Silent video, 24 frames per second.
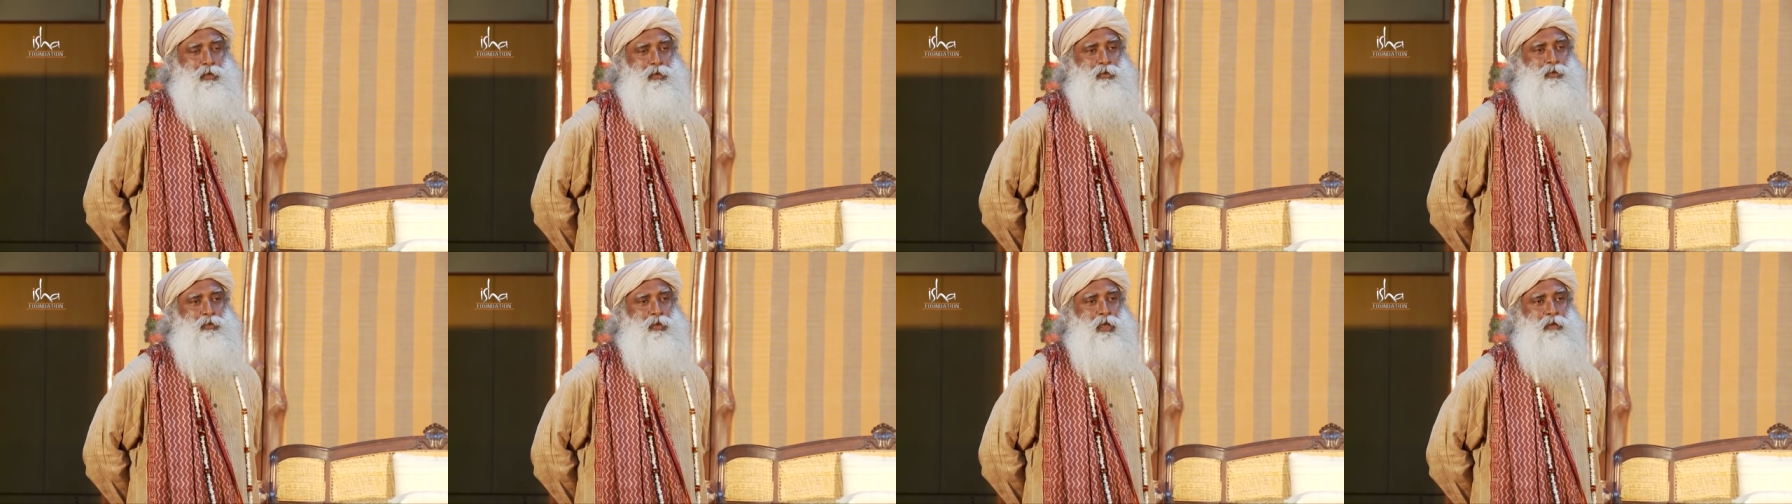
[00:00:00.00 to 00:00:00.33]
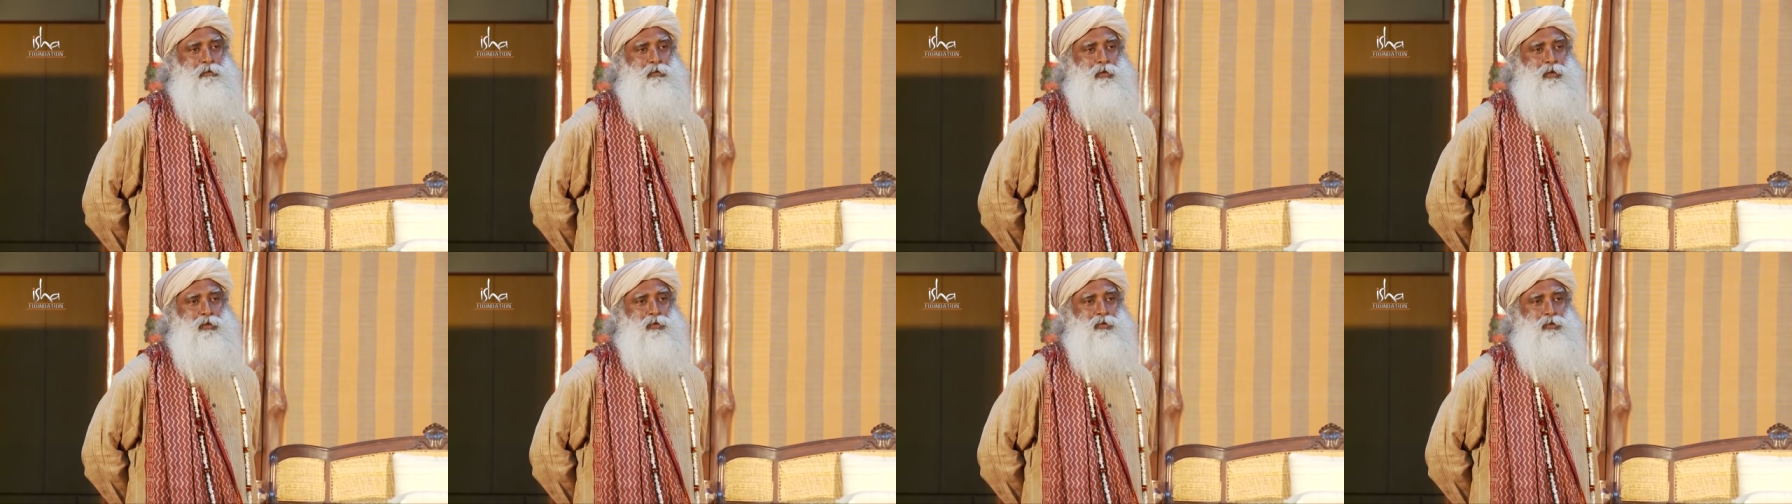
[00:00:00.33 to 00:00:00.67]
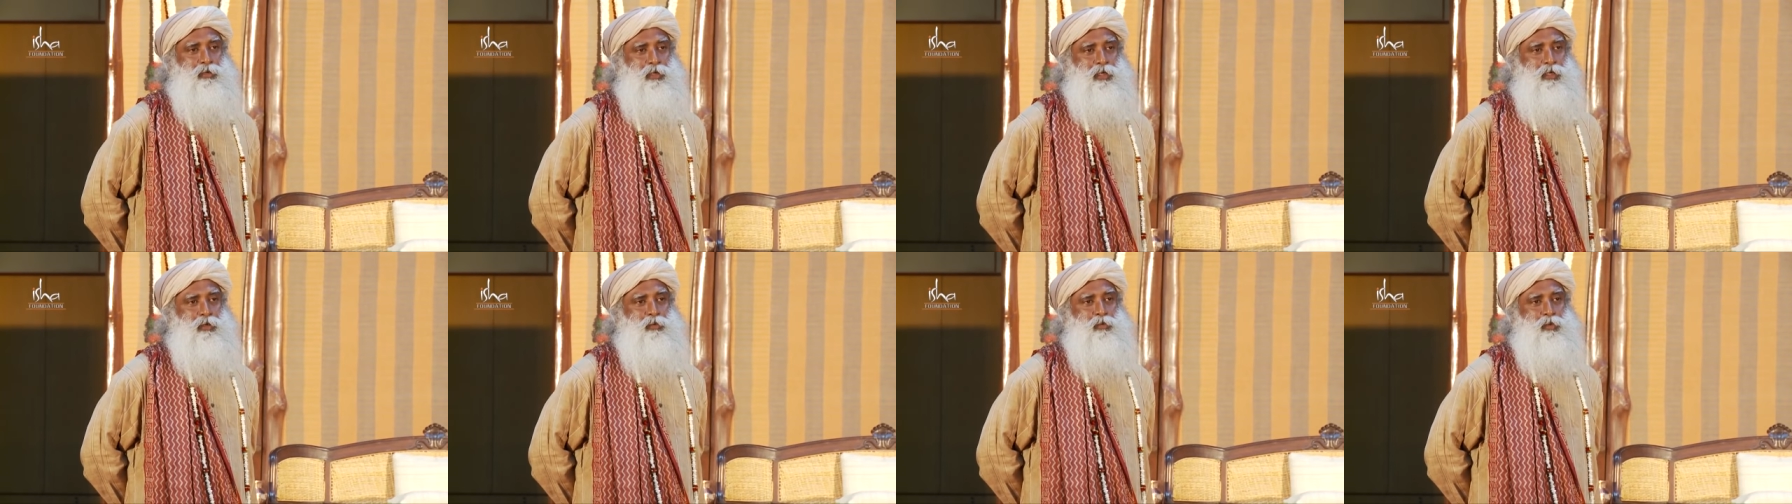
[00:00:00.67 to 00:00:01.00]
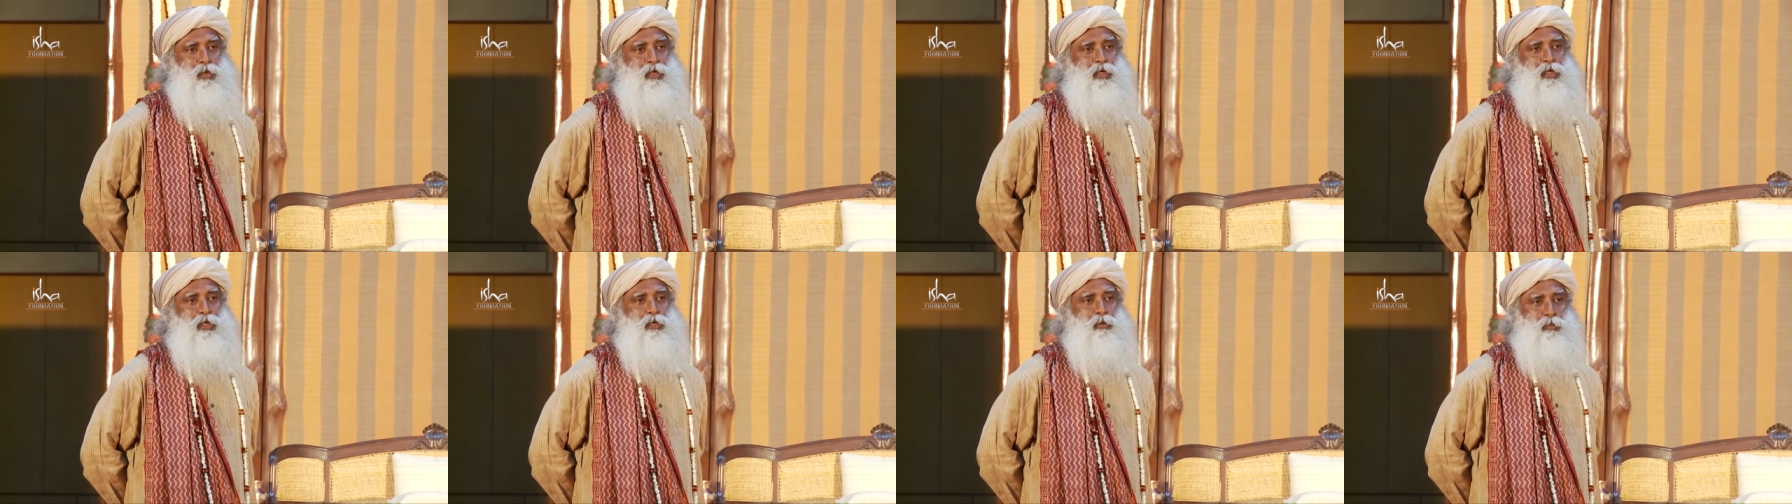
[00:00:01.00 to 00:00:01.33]
you have a, you need a
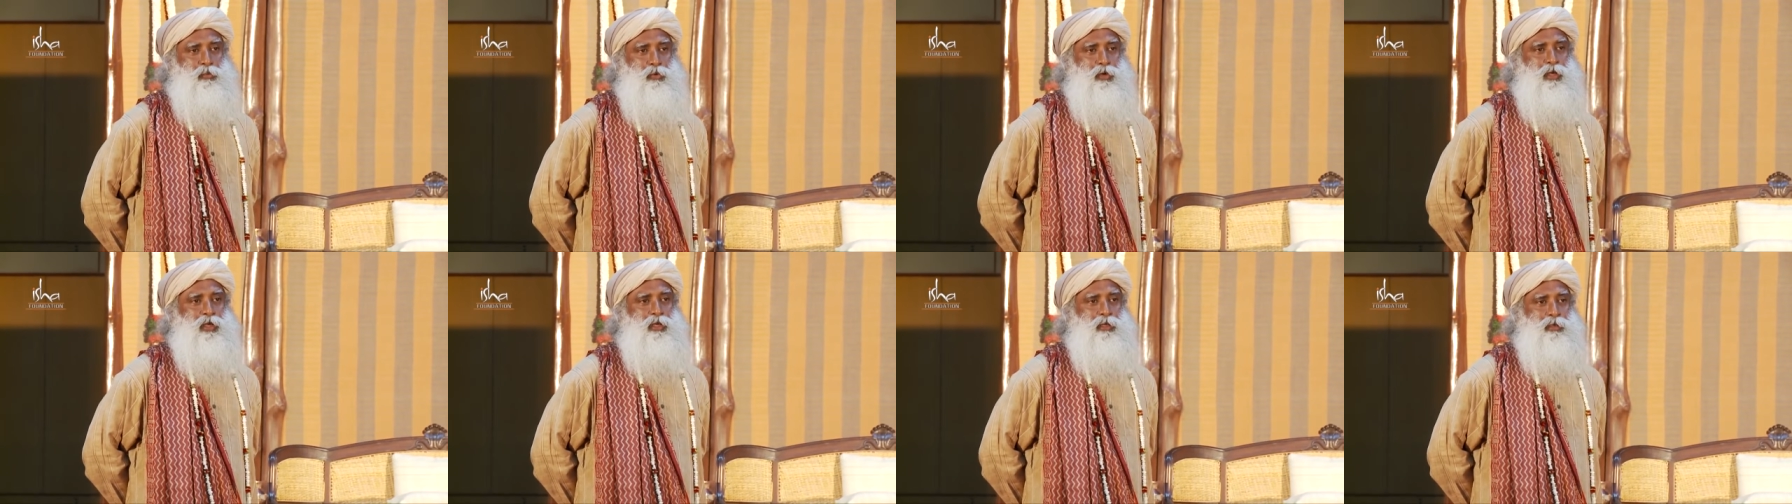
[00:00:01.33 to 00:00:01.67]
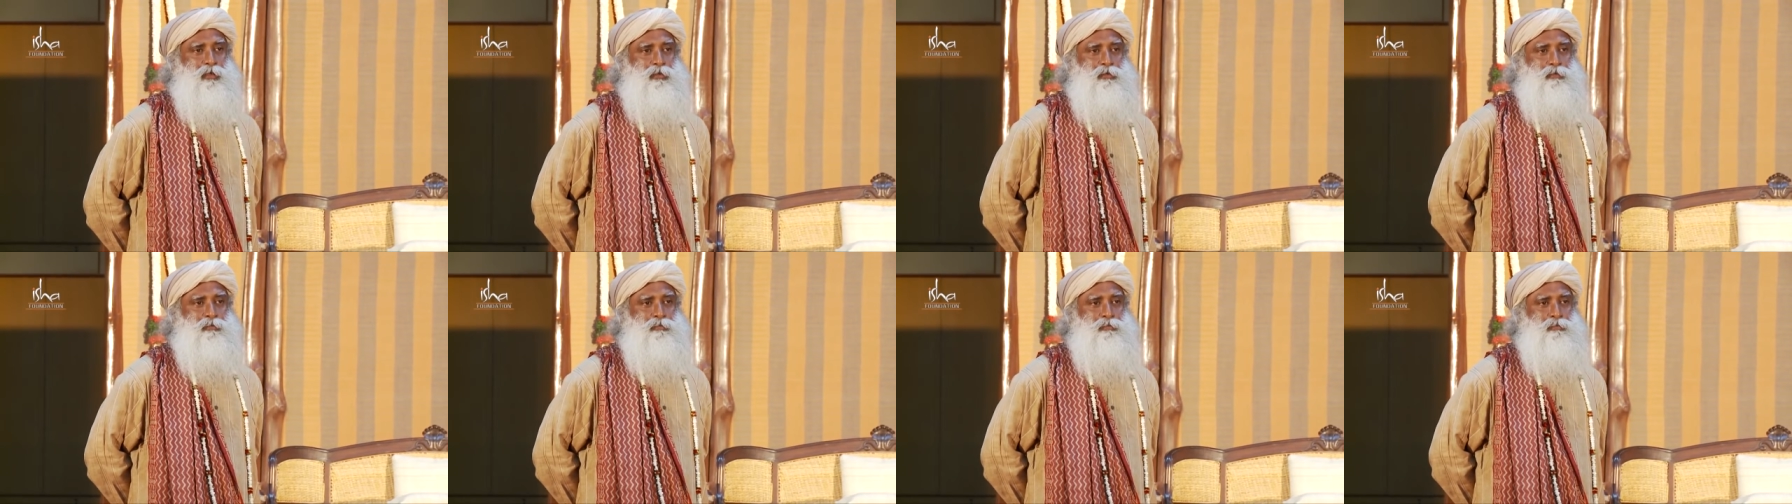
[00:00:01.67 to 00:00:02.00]
working brain.